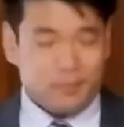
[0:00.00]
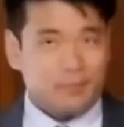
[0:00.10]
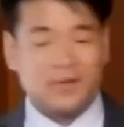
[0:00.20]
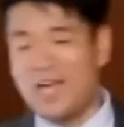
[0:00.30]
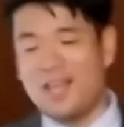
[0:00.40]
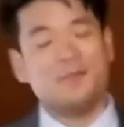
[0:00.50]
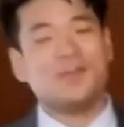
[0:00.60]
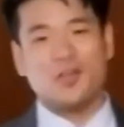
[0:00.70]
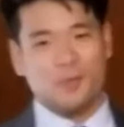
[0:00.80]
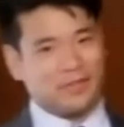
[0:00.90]
But yeah, let me tell
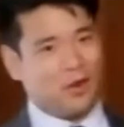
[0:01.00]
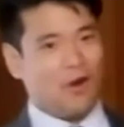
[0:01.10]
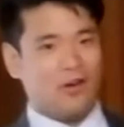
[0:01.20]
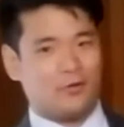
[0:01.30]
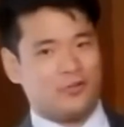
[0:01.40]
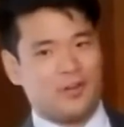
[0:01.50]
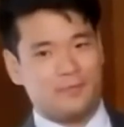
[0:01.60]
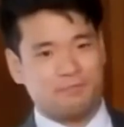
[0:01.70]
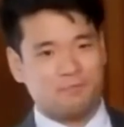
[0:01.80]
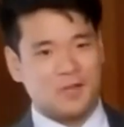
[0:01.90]
you about our internship.
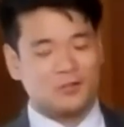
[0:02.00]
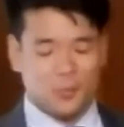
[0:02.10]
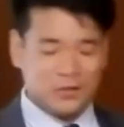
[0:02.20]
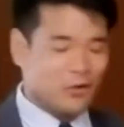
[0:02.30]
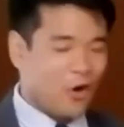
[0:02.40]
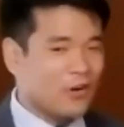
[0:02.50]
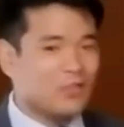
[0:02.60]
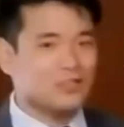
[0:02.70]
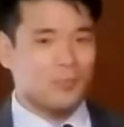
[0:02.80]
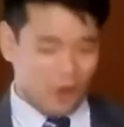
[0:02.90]
So we started the
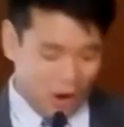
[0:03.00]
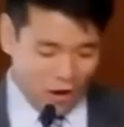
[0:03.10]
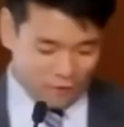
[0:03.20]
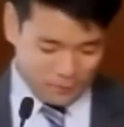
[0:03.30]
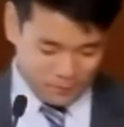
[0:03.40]
summer off